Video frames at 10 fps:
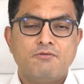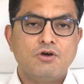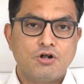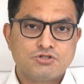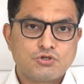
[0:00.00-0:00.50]
we
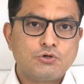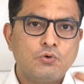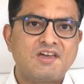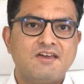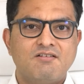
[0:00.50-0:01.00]
also
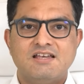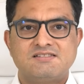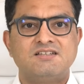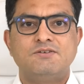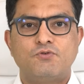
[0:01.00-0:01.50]
do
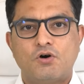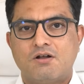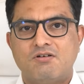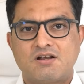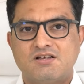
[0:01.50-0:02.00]
KYC for
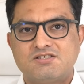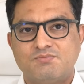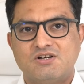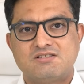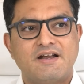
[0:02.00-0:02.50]
our
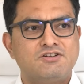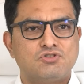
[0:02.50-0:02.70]
customers, right?